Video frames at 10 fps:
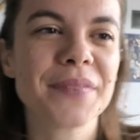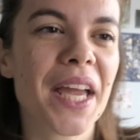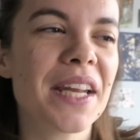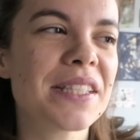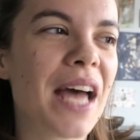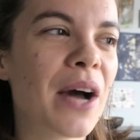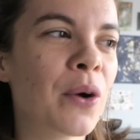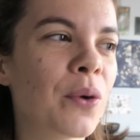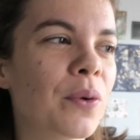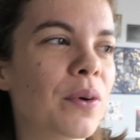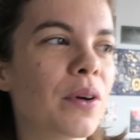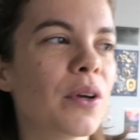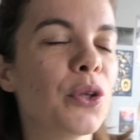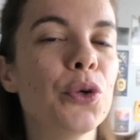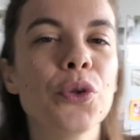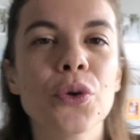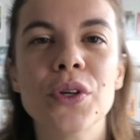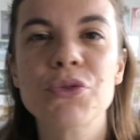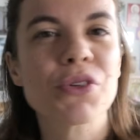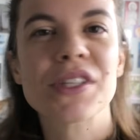It is how you know
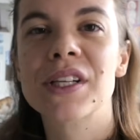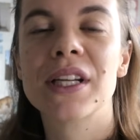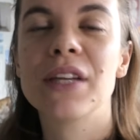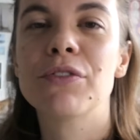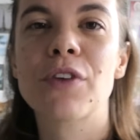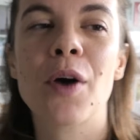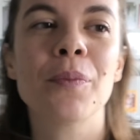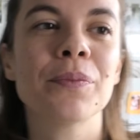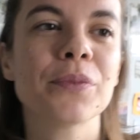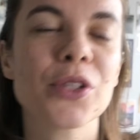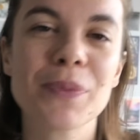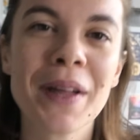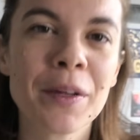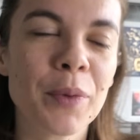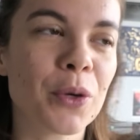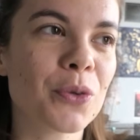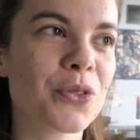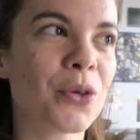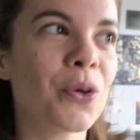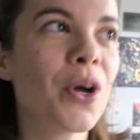intrinsically from the smell, but
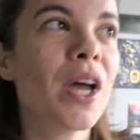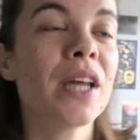also